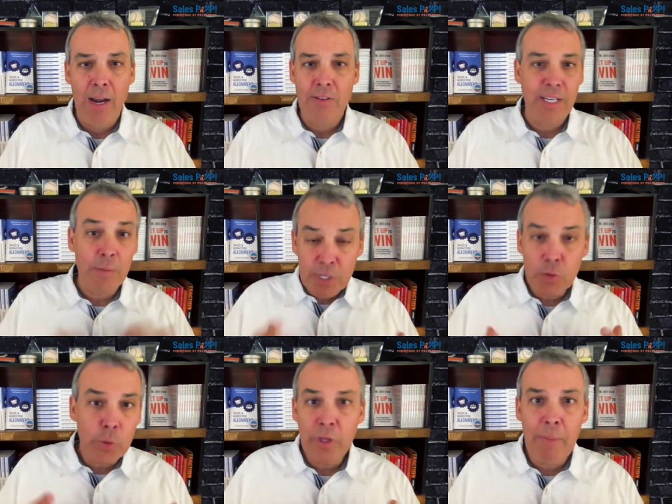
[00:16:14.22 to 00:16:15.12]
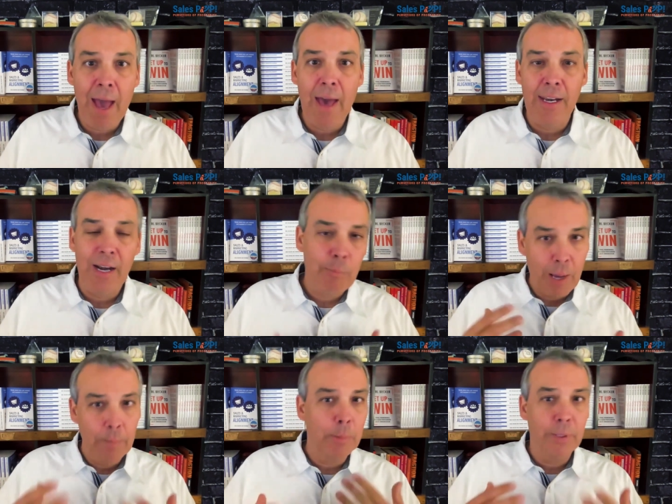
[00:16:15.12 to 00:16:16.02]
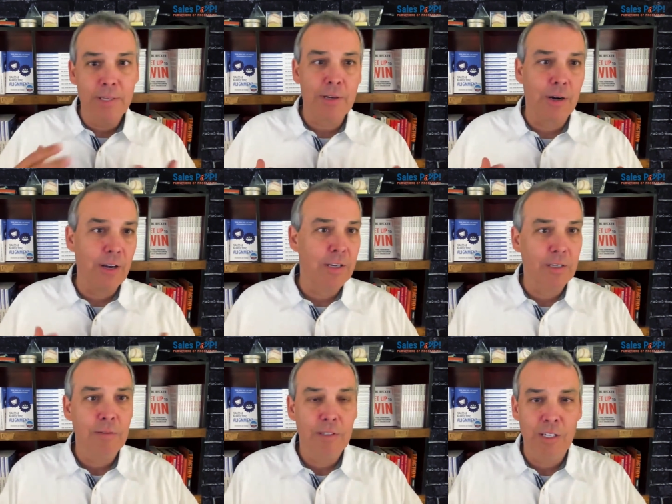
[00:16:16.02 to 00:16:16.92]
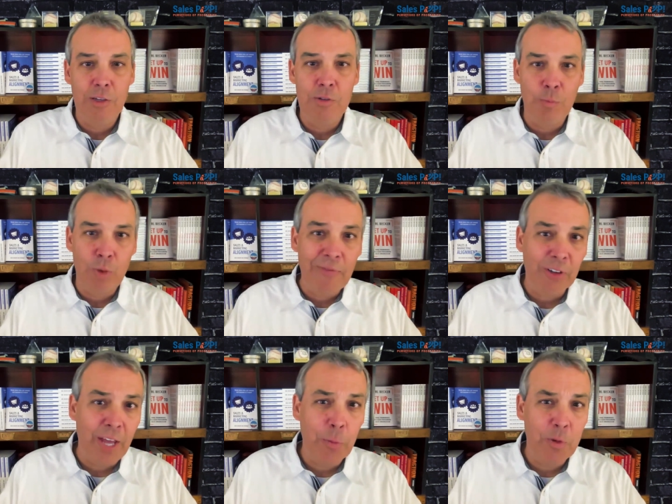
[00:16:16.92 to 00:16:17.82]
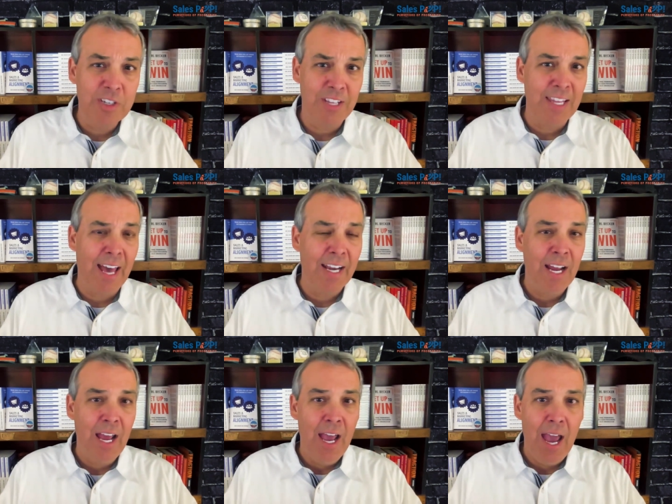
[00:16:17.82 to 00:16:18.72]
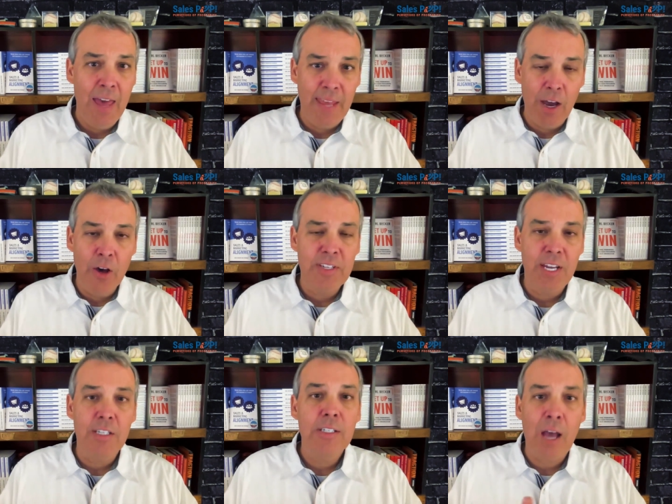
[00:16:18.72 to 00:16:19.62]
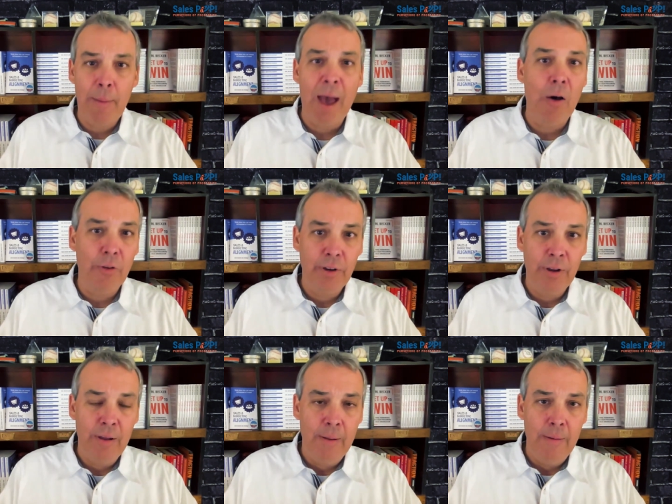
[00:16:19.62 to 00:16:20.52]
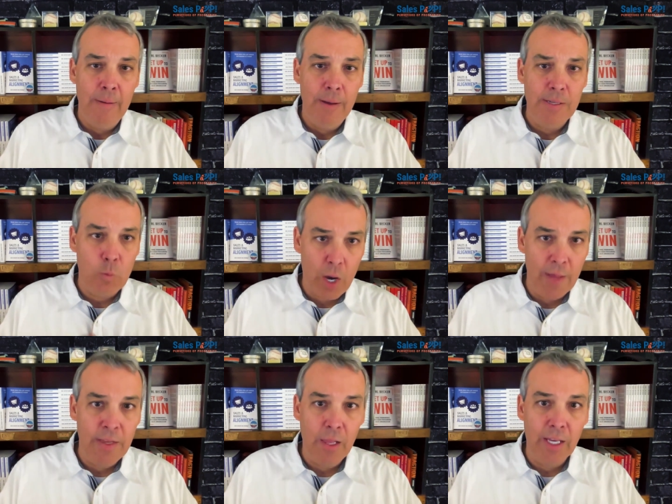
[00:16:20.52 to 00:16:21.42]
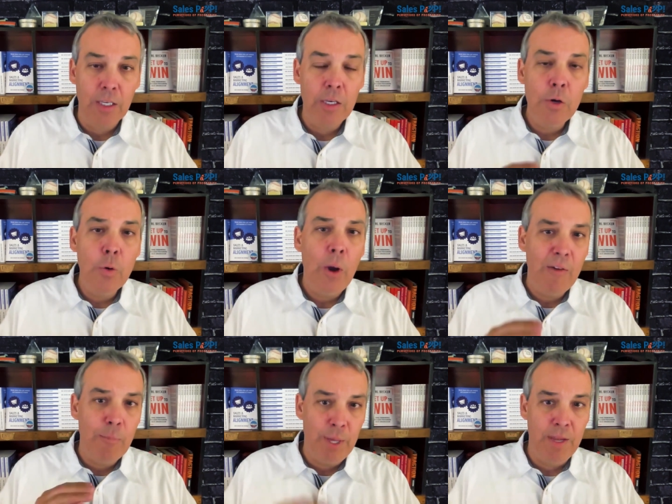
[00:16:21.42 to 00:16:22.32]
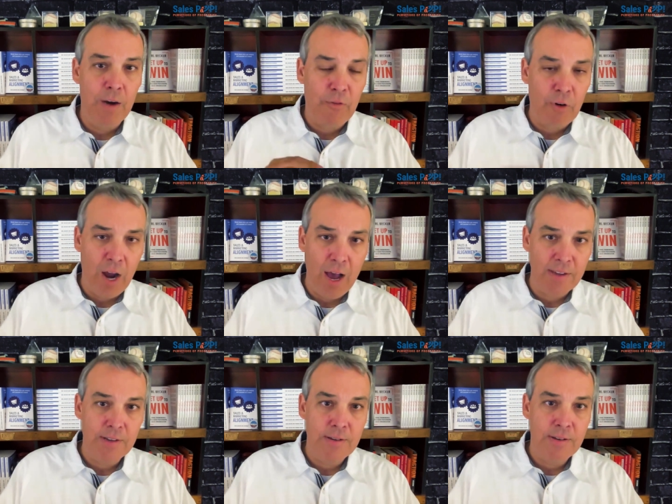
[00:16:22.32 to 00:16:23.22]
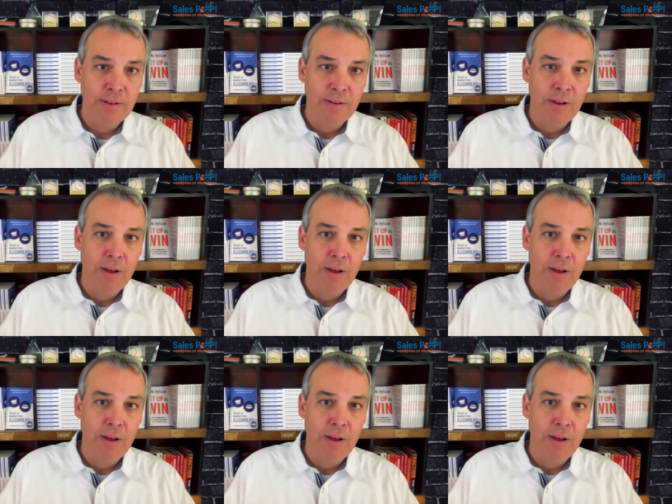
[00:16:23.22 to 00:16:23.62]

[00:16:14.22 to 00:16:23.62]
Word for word: And I was like, I'm just really mad. And I probably started to, to use some rougher language than that. And they all said, time out. I said, what? And they're like, you have been there for us